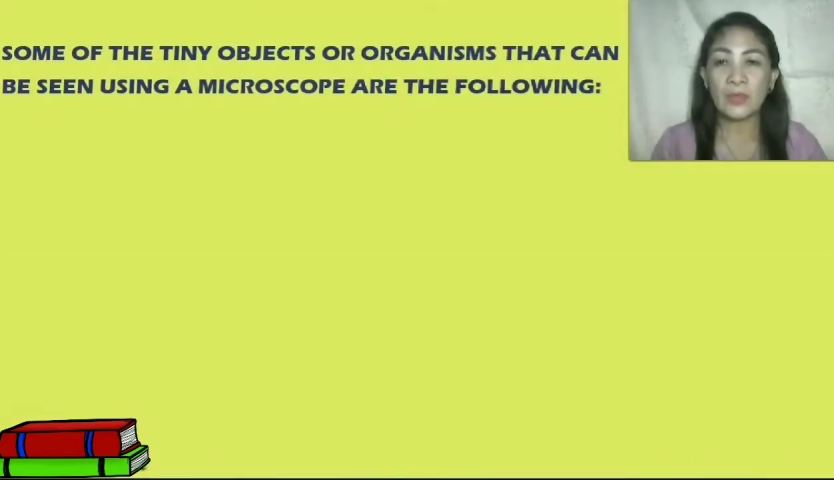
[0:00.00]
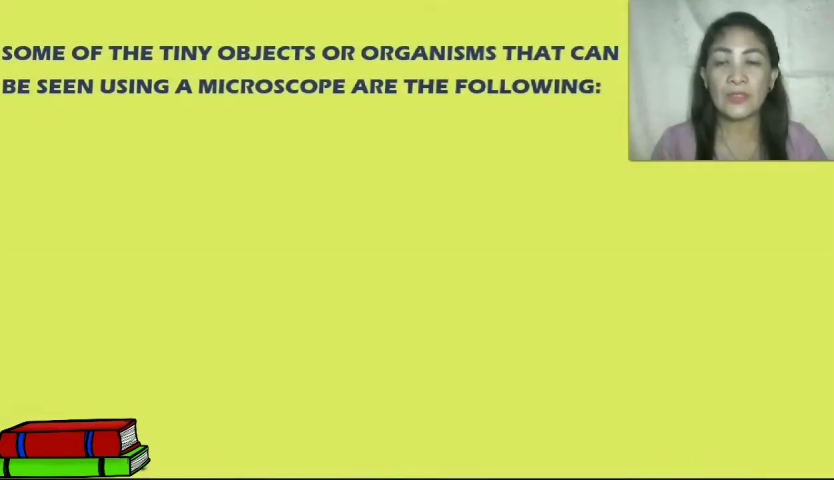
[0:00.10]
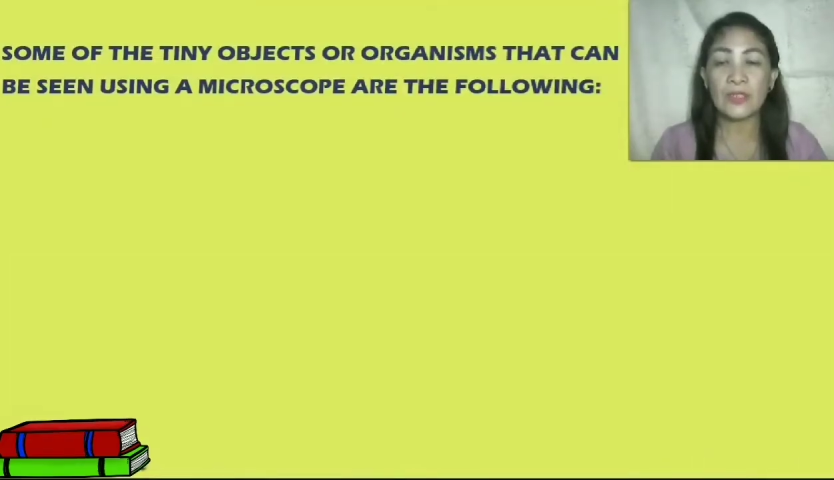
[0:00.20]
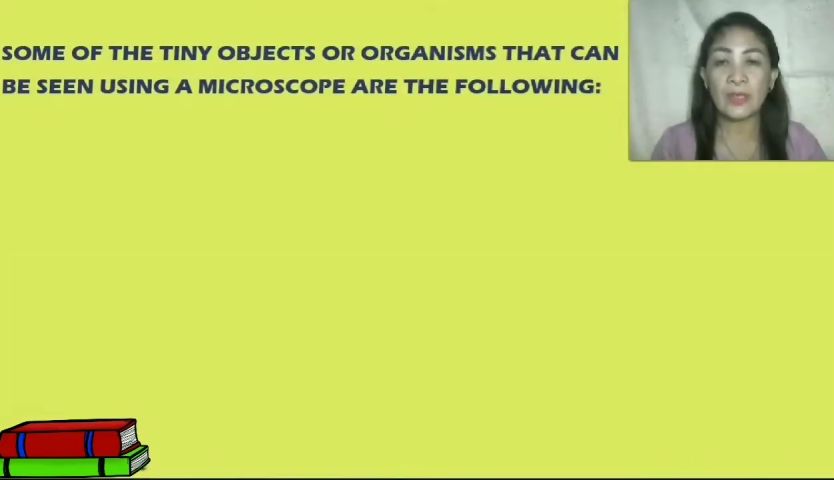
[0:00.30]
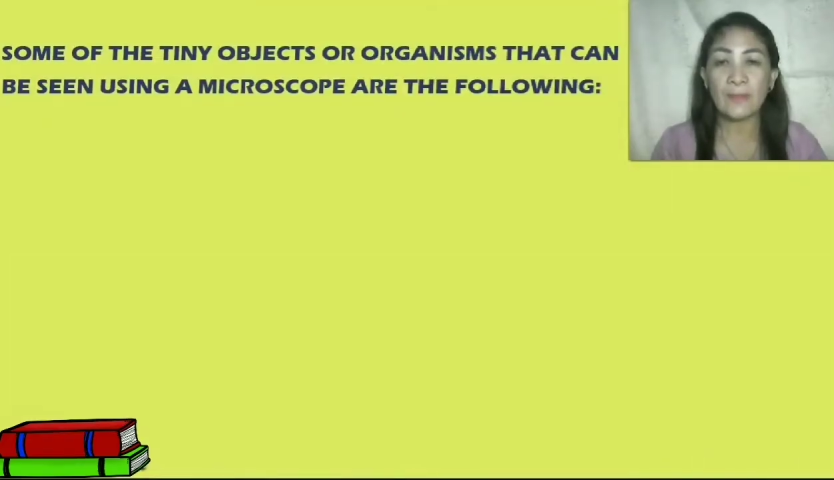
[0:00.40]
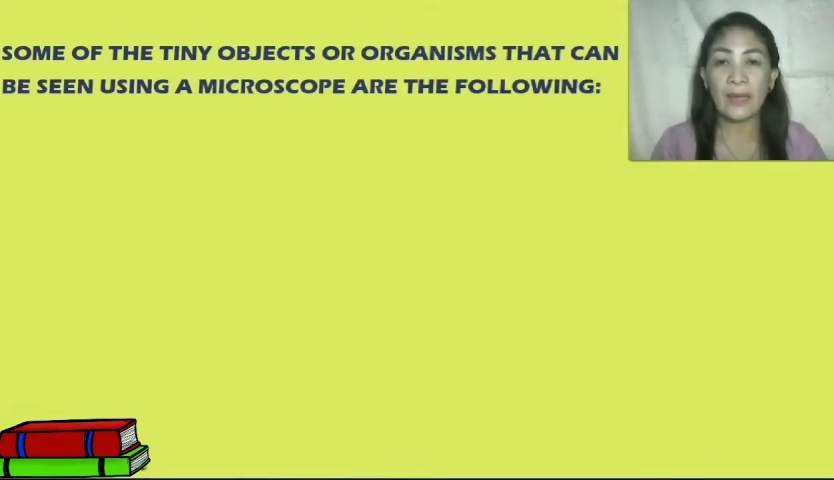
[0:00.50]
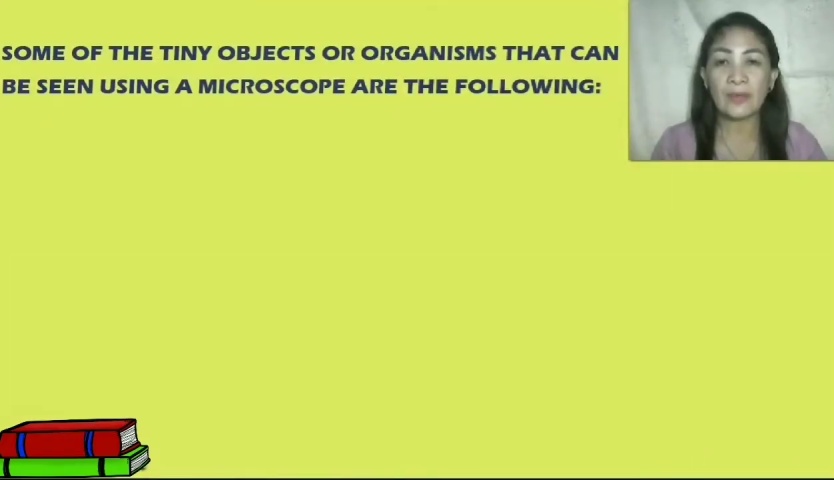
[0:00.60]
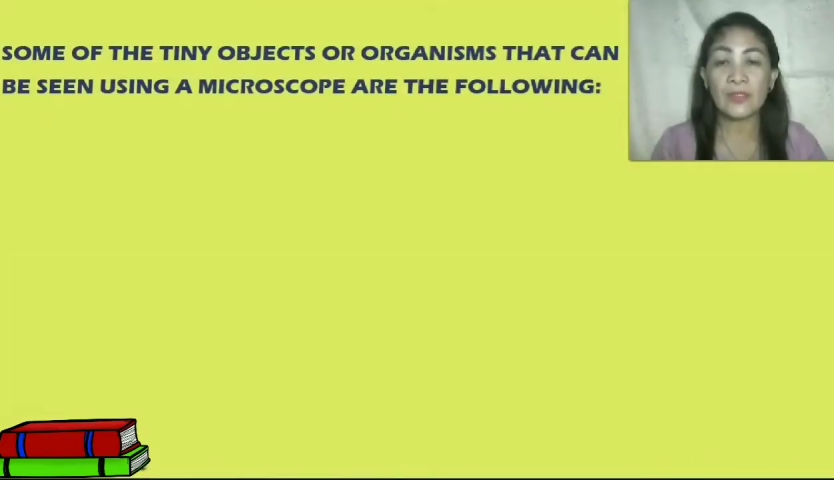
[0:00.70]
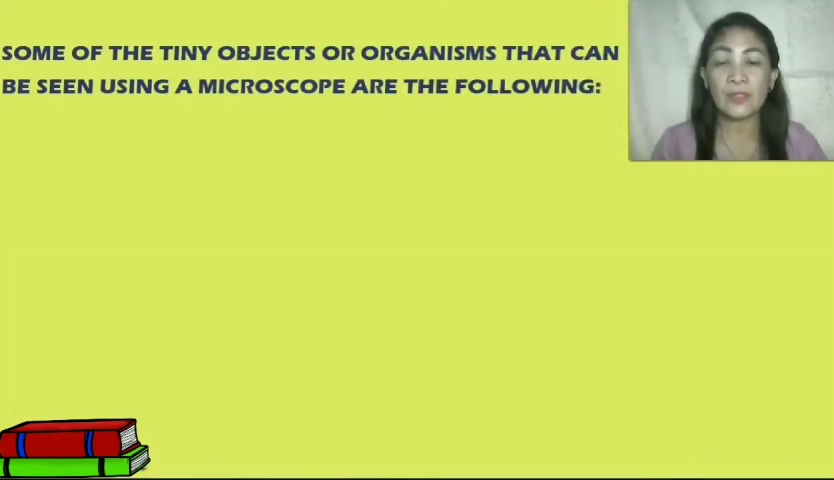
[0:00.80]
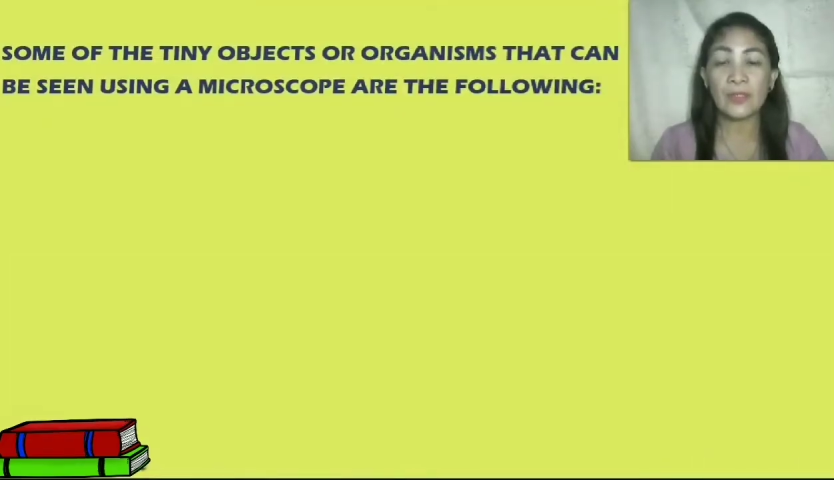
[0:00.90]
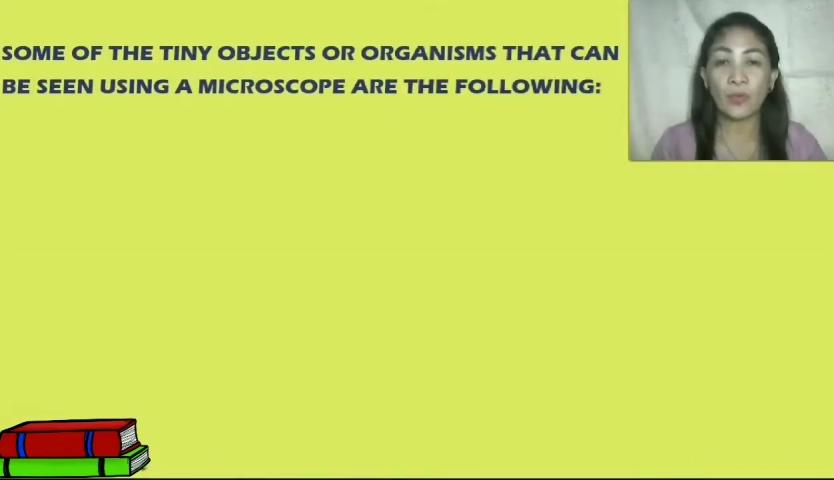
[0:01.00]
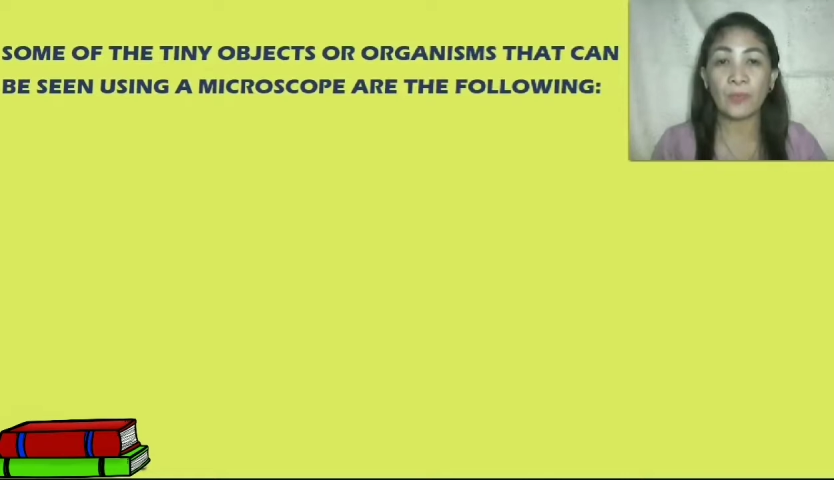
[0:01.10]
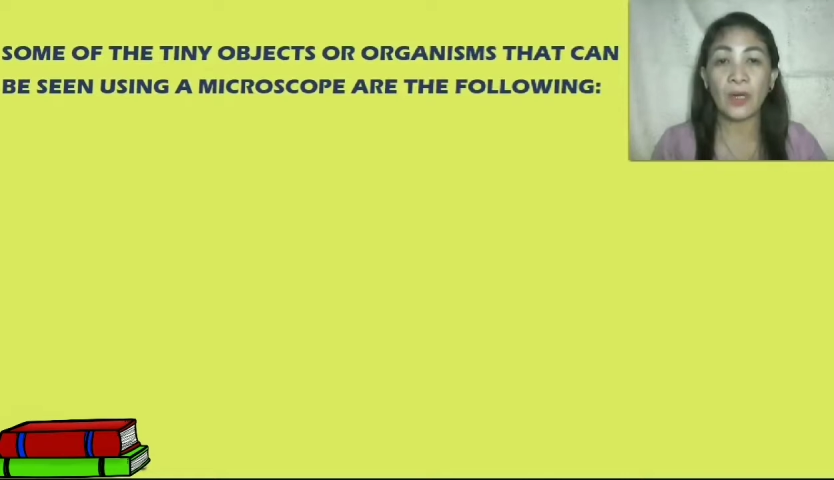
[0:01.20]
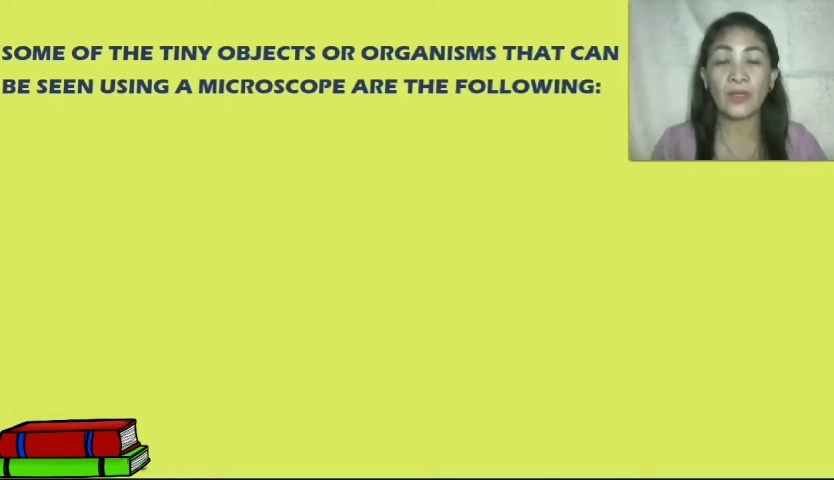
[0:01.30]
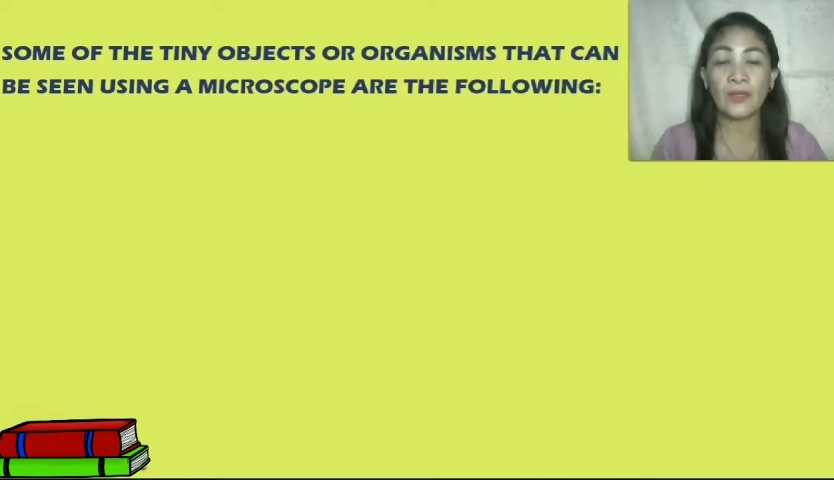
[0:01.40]
using a microscope
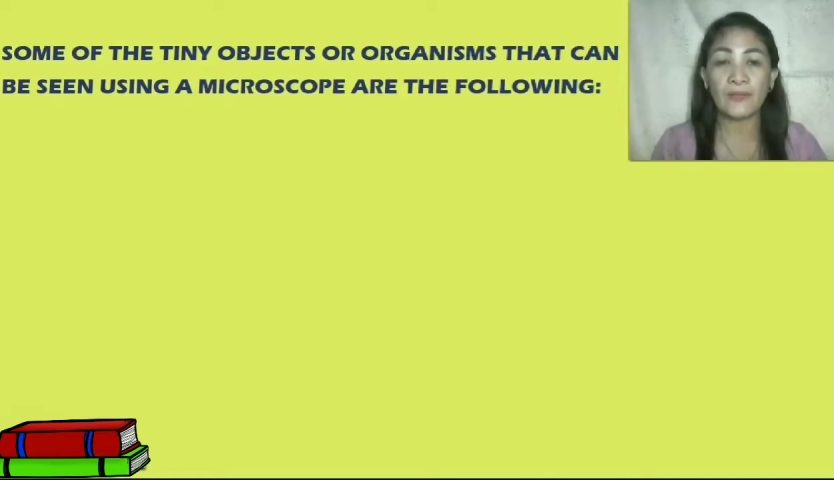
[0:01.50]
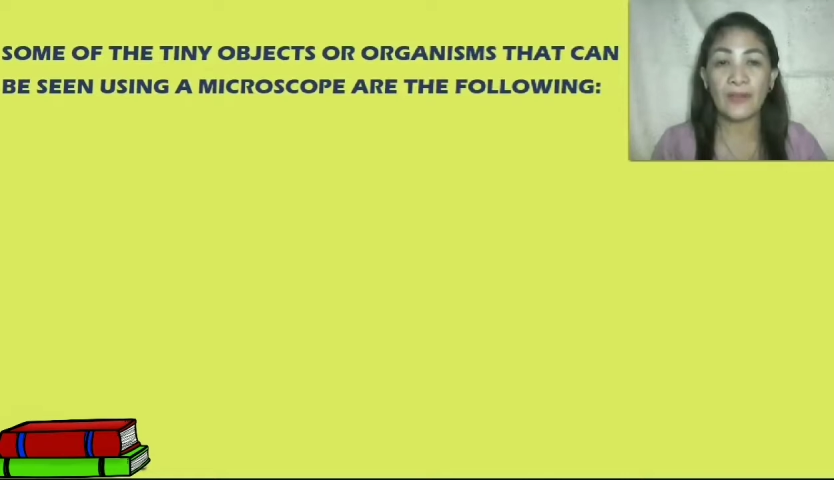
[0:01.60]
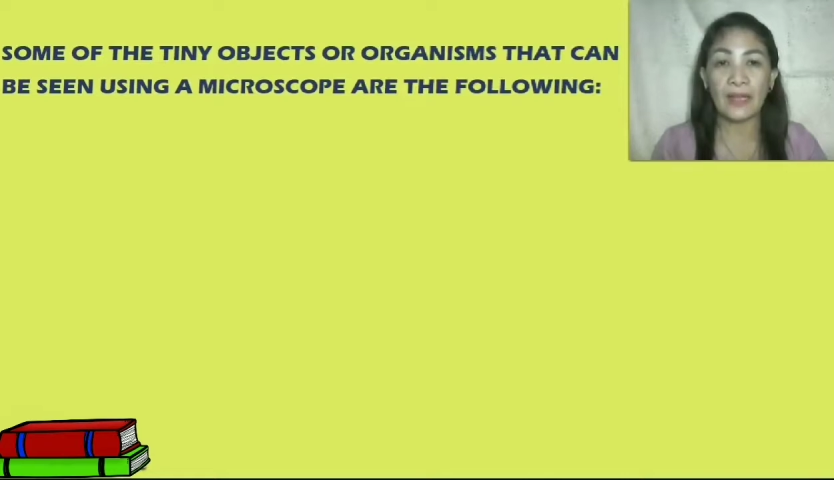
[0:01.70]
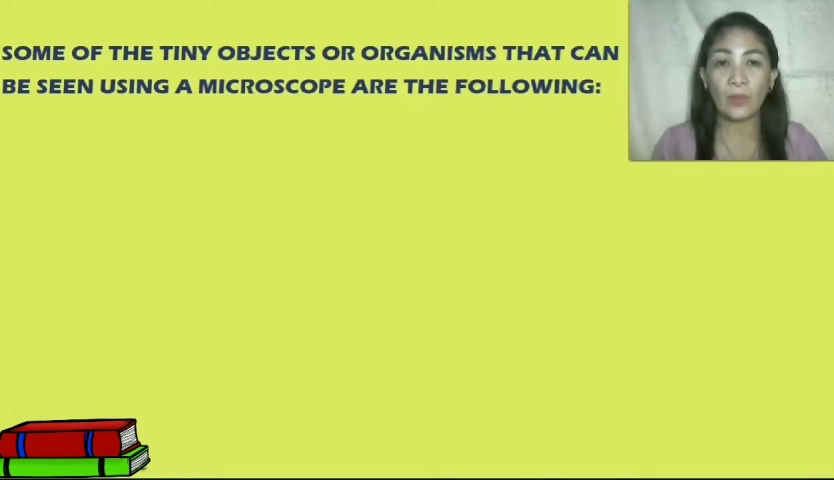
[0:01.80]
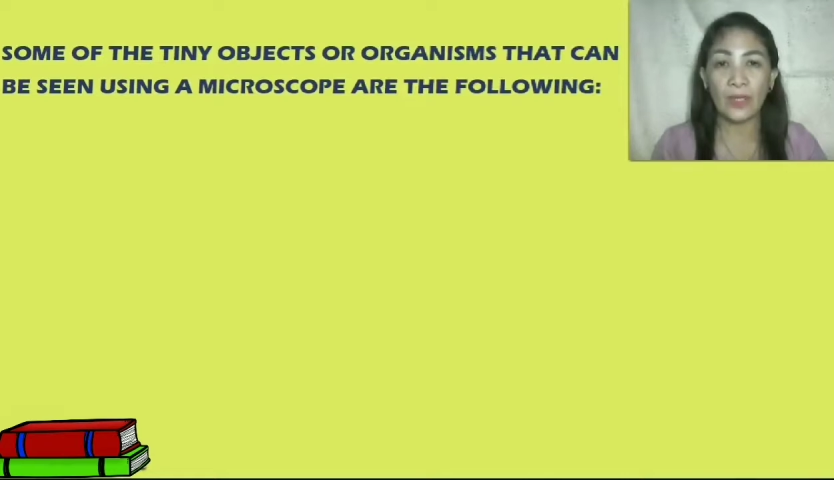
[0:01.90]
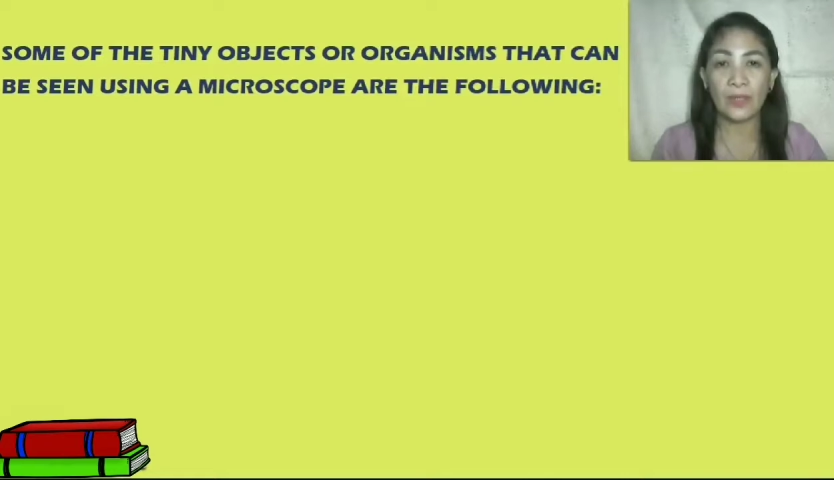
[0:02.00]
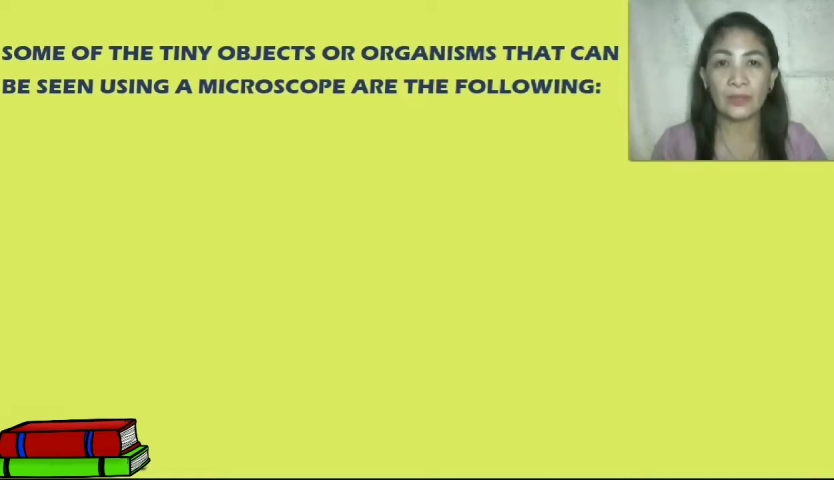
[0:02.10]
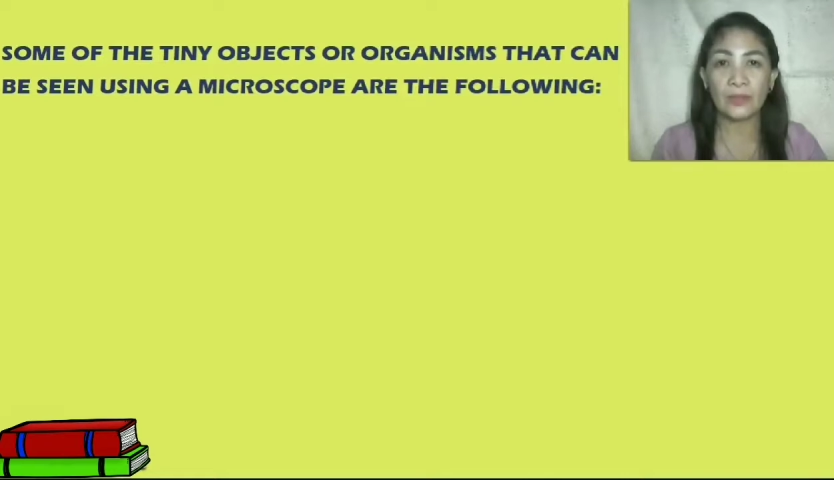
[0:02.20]
are the following.